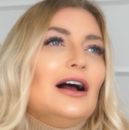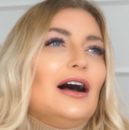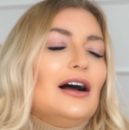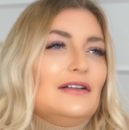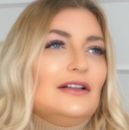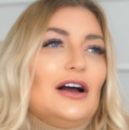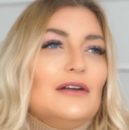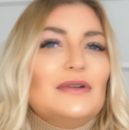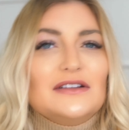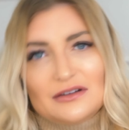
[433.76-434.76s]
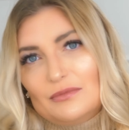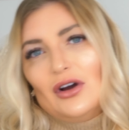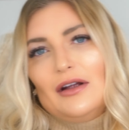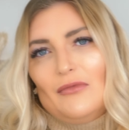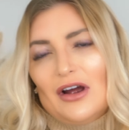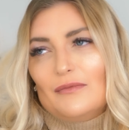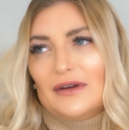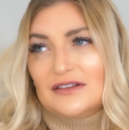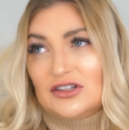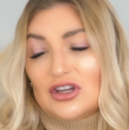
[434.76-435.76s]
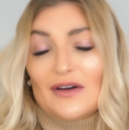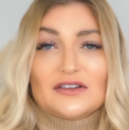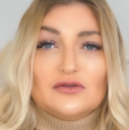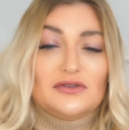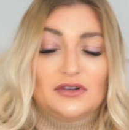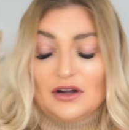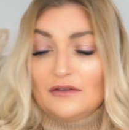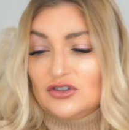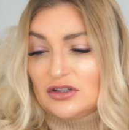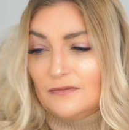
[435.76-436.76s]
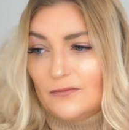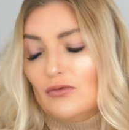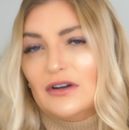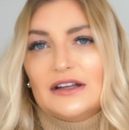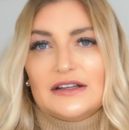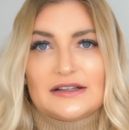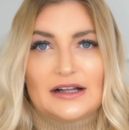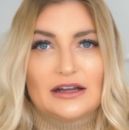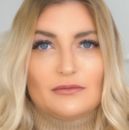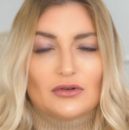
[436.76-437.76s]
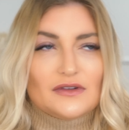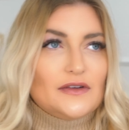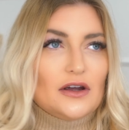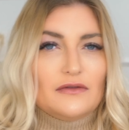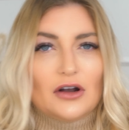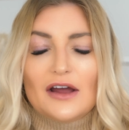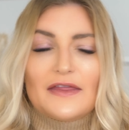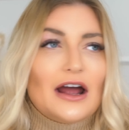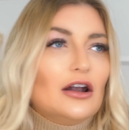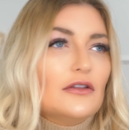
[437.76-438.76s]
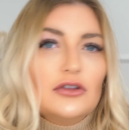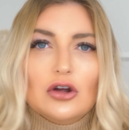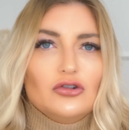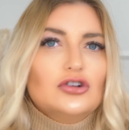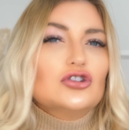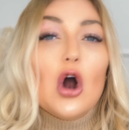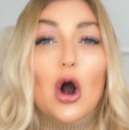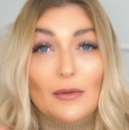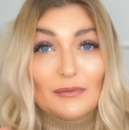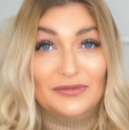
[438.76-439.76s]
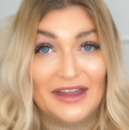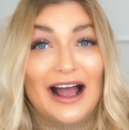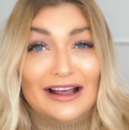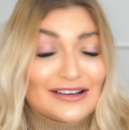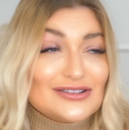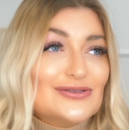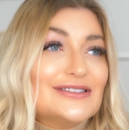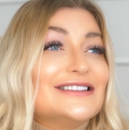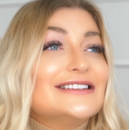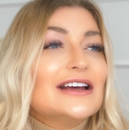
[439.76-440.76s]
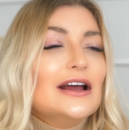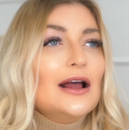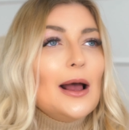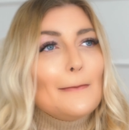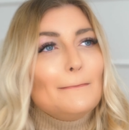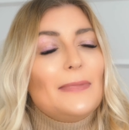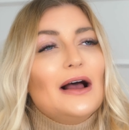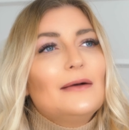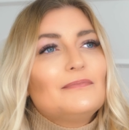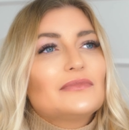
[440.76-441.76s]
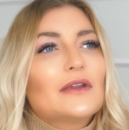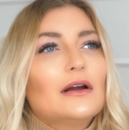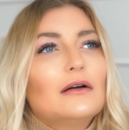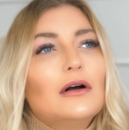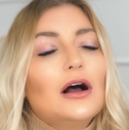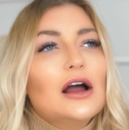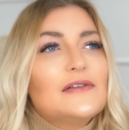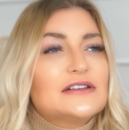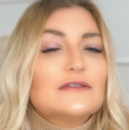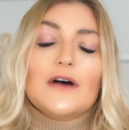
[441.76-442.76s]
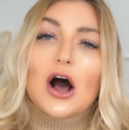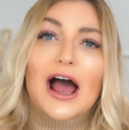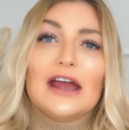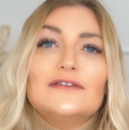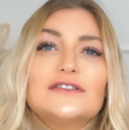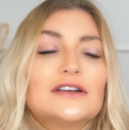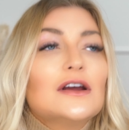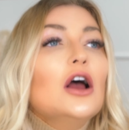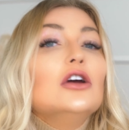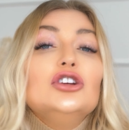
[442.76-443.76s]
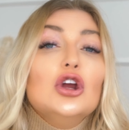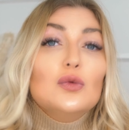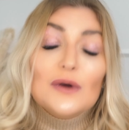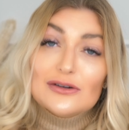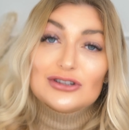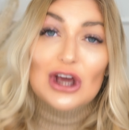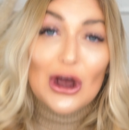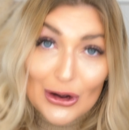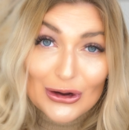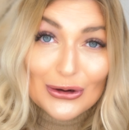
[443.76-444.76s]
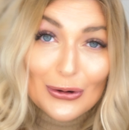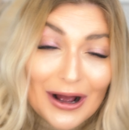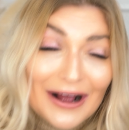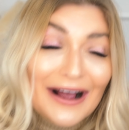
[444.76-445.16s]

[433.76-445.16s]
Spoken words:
I've been to the point where I've been so exhausted I've just fallen asleep on the sofa like that, like no control. I'm that exhausted, but I've survived. You will too.